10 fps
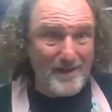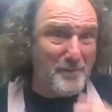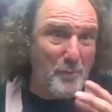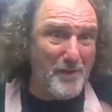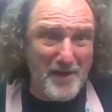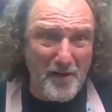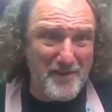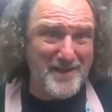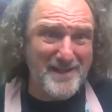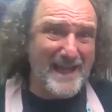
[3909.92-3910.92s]
really, well, are
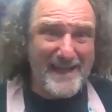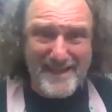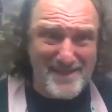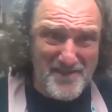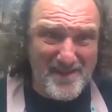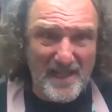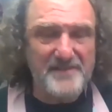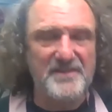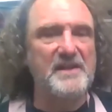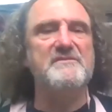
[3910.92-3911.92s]
they going to like this? Are they going to
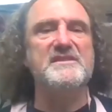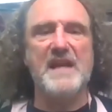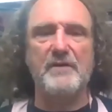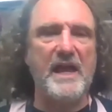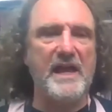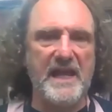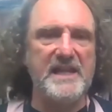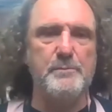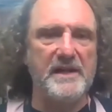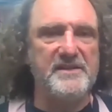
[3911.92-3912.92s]
like this? I've never had
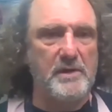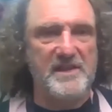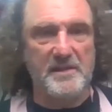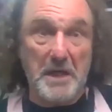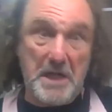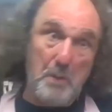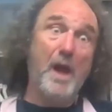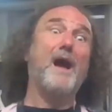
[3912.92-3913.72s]
anybody do anything but go,